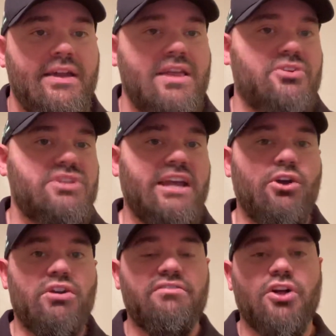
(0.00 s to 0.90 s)
Now, they're taking
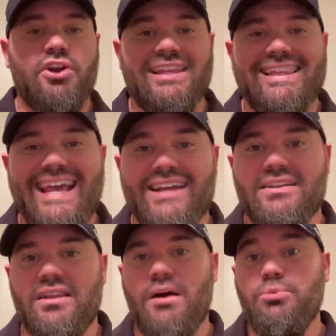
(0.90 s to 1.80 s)
on a Florida Atlantic
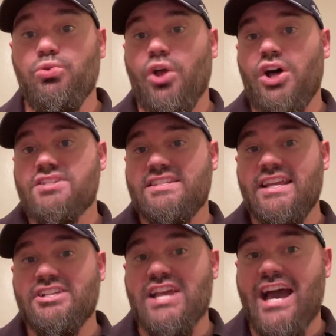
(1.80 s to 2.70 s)
club who lost
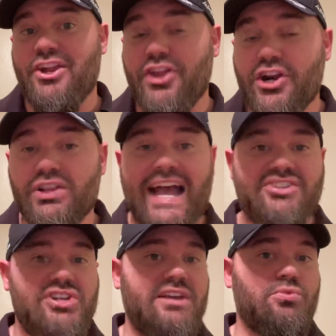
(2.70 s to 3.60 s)
six out of their
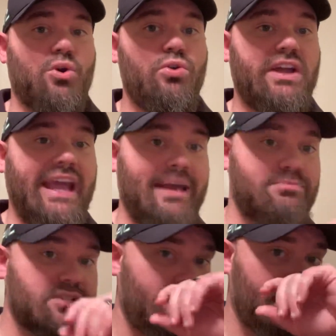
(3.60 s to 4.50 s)
last eight road
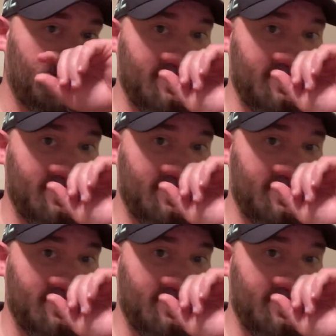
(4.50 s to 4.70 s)
games,